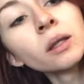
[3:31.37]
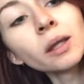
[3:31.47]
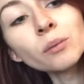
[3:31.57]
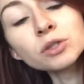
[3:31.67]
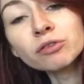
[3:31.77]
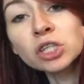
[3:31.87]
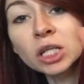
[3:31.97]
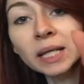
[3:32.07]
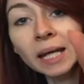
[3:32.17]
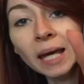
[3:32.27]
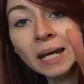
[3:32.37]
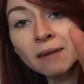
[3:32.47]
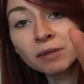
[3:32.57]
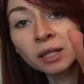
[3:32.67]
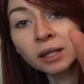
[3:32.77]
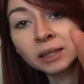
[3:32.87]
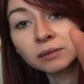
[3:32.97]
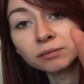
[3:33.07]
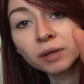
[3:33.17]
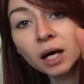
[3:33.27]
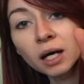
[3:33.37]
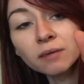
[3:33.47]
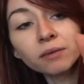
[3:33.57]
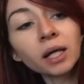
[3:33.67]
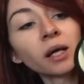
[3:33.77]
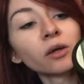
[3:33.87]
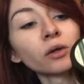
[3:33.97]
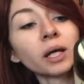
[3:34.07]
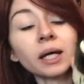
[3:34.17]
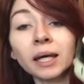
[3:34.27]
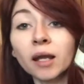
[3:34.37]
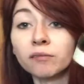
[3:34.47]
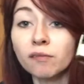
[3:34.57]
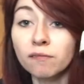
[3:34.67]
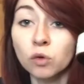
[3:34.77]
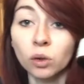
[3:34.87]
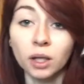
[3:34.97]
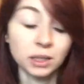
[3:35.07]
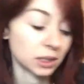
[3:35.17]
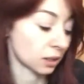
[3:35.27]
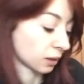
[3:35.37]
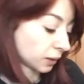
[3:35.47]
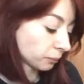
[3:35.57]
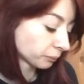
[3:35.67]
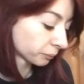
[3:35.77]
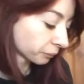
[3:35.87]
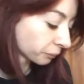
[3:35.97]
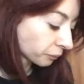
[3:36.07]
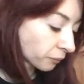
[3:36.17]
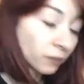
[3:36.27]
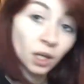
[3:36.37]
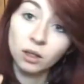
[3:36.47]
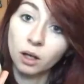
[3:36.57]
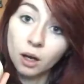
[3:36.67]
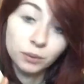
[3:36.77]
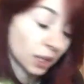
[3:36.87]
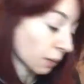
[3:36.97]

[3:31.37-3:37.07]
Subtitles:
That was originally $11.95 and I got it again for $4.99. I was